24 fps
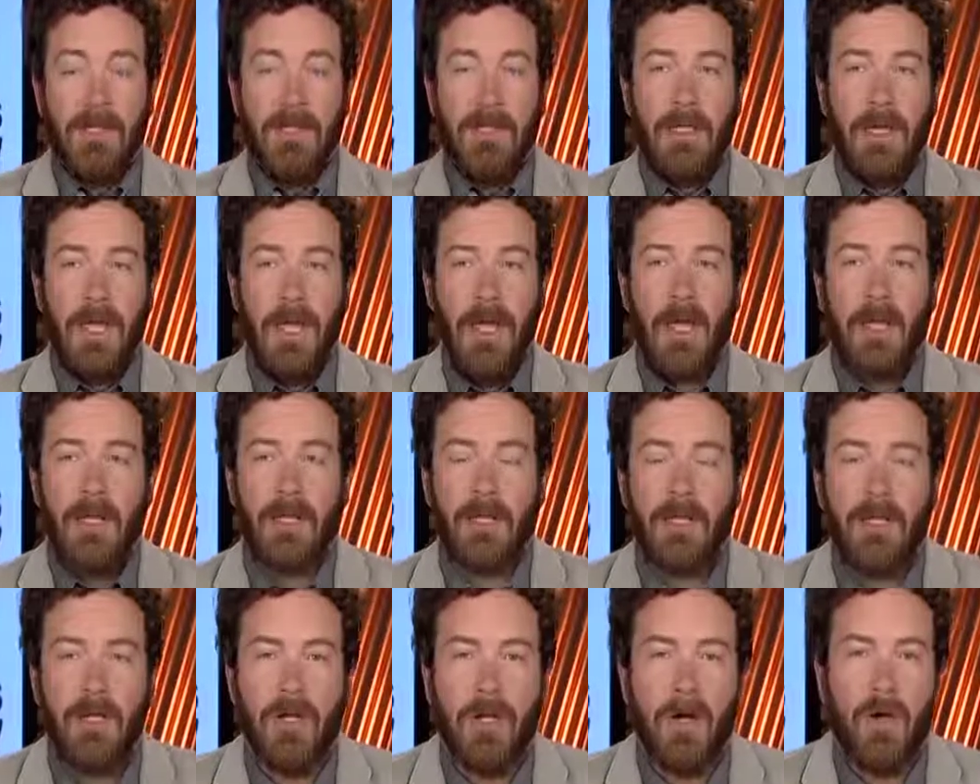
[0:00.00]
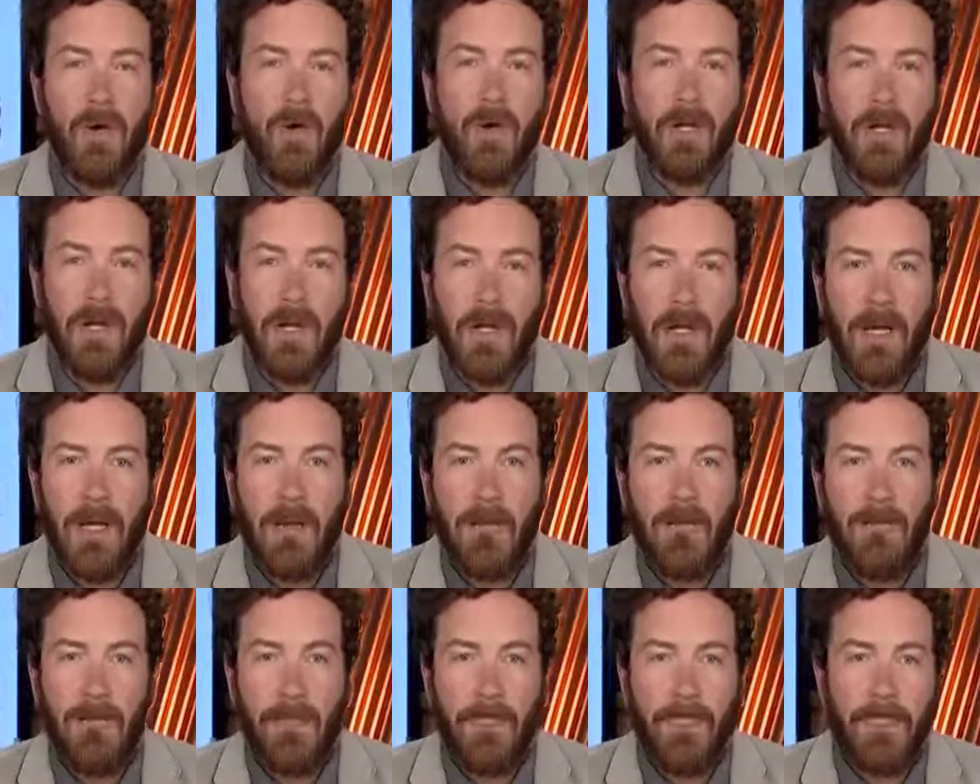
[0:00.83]
Yeah, you know,
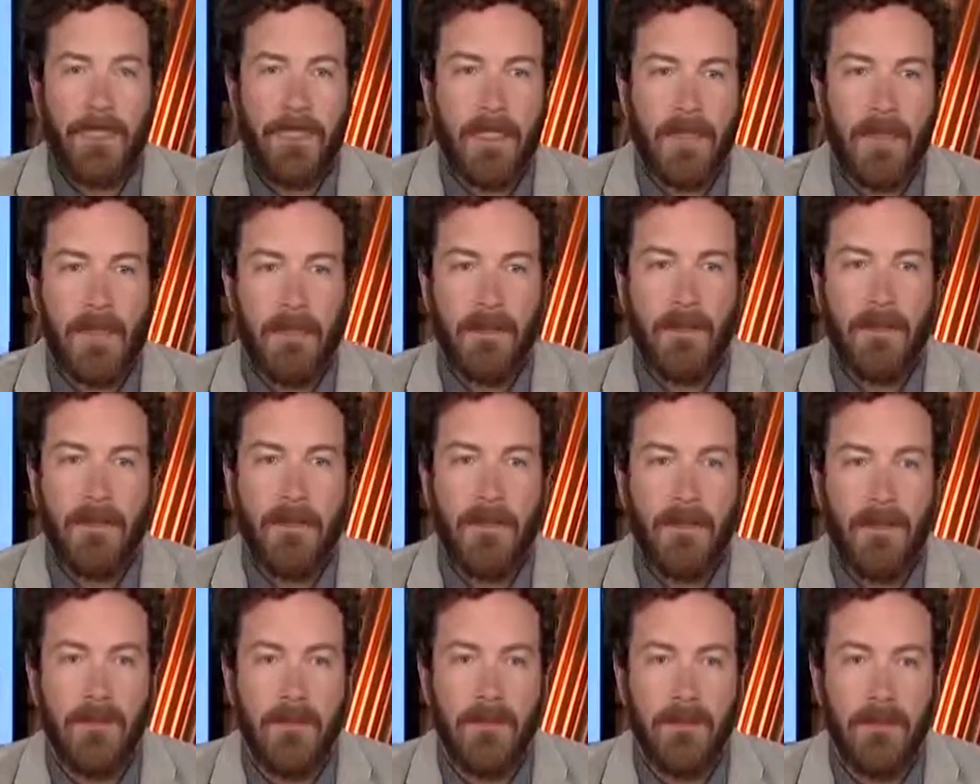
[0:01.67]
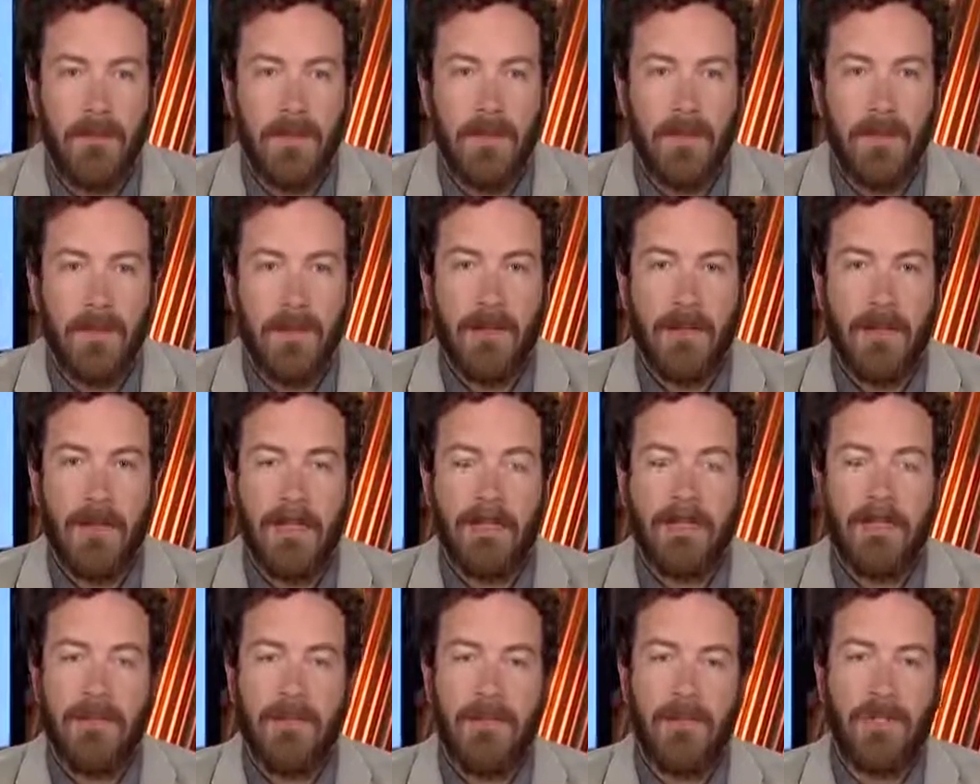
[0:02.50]
um,
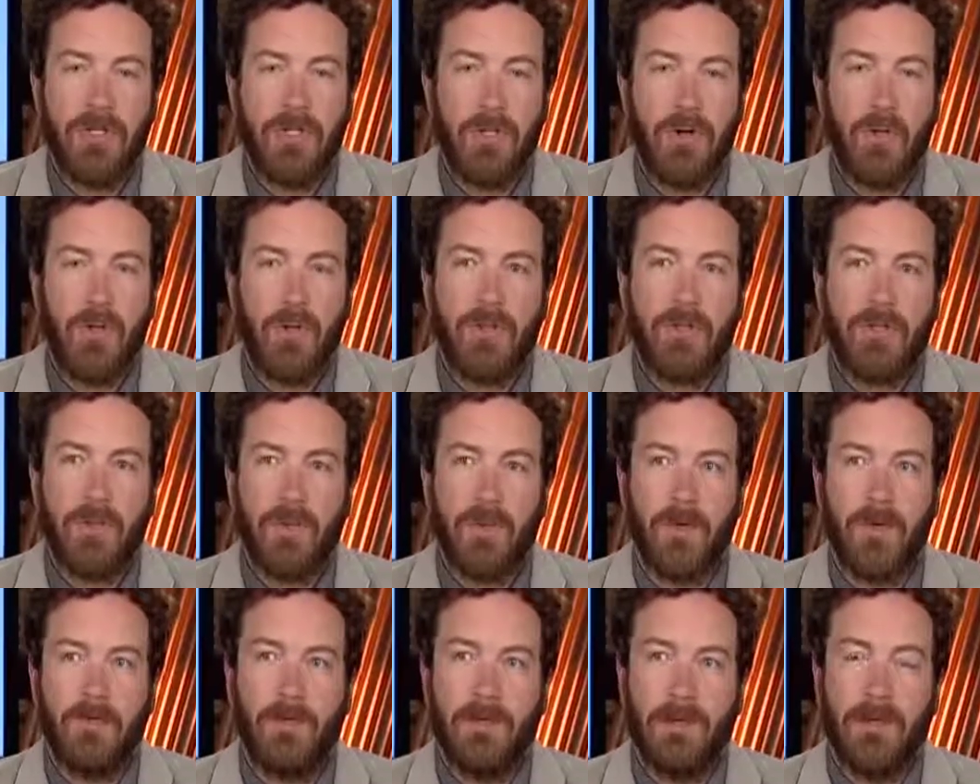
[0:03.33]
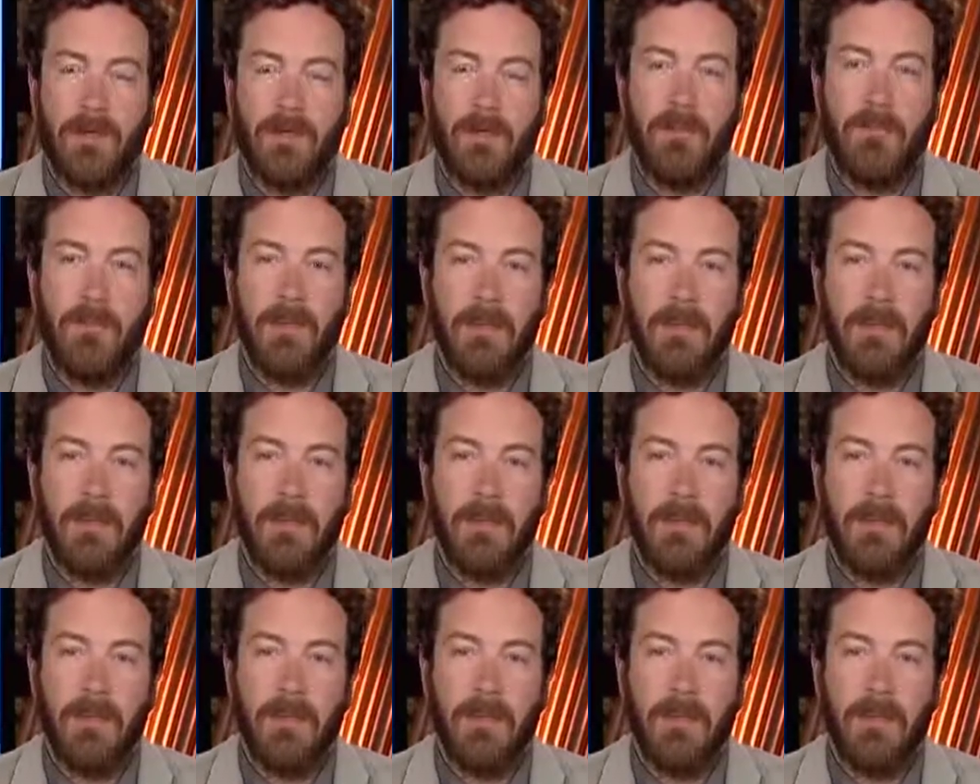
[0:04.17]
that '70s show sort of be,